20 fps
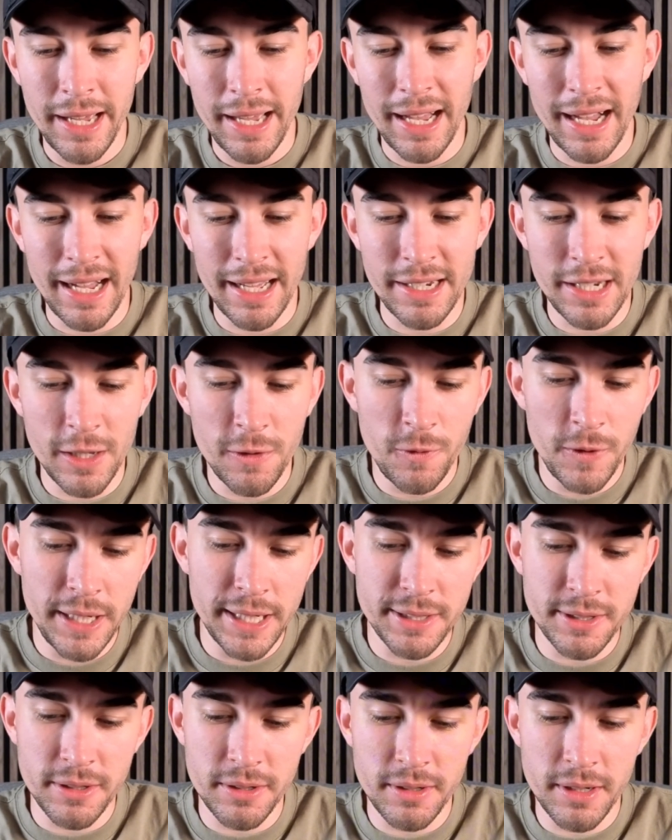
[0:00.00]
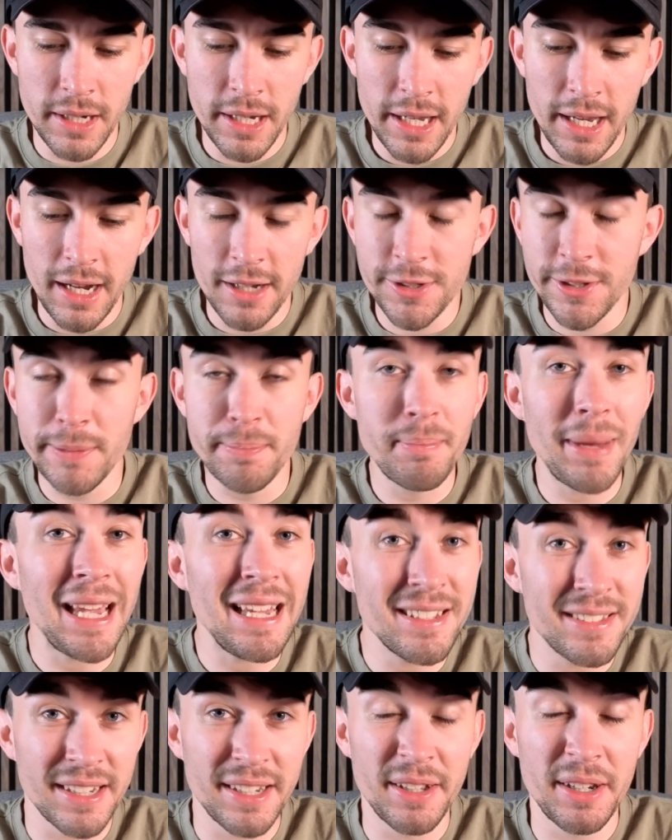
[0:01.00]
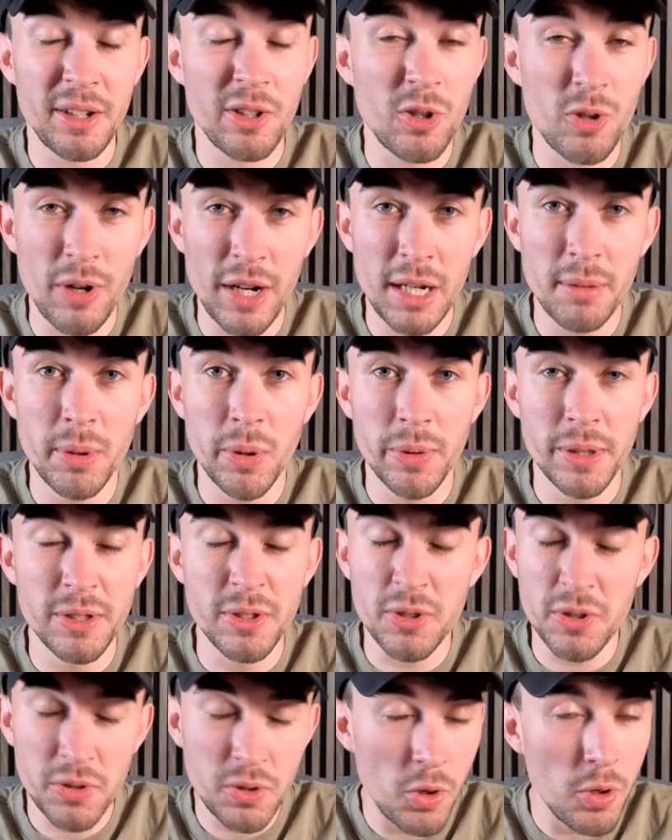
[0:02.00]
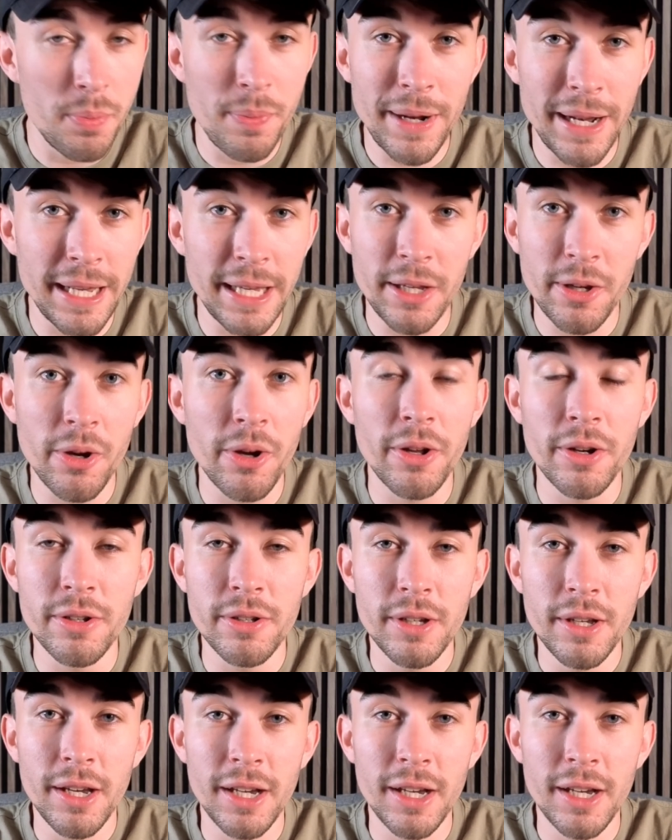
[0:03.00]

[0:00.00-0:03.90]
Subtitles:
And if he isn't as amazing and incredible and stupidly good